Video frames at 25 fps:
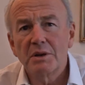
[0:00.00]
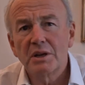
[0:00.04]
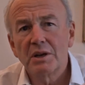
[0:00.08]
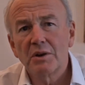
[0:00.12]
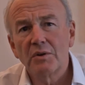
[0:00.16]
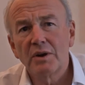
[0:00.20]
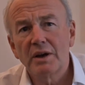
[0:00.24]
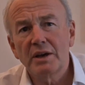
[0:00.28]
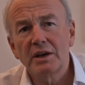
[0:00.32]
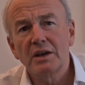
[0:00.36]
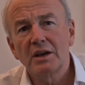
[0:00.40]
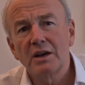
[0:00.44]
You
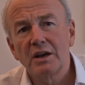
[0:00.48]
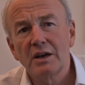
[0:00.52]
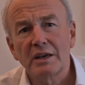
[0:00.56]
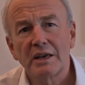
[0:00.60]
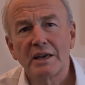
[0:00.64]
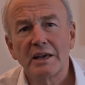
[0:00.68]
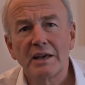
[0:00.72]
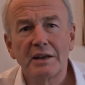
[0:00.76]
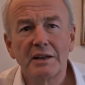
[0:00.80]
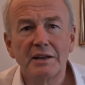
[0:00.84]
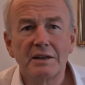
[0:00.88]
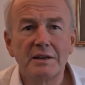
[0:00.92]
know, I can't
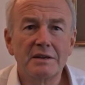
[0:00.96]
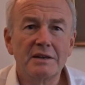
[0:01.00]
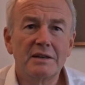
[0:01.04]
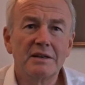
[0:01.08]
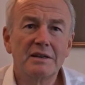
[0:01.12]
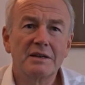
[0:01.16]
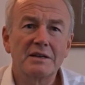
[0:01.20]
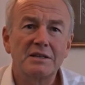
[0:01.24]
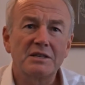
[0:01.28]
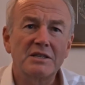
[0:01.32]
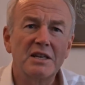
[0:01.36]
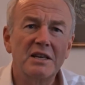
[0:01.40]
get
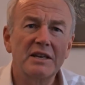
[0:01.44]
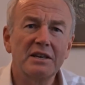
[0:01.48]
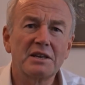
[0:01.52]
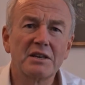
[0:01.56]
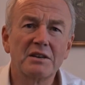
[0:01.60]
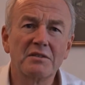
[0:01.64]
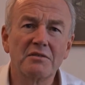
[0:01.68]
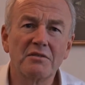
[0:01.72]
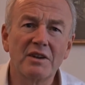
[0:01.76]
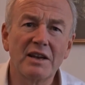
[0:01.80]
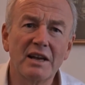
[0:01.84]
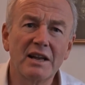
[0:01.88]
in
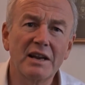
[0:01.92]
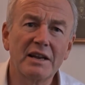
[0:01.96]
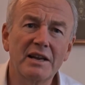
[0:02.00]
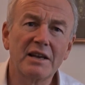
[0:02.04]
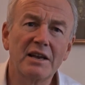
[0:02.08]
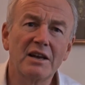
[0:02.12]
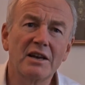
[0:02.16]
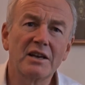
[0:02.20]
Silicon Valley.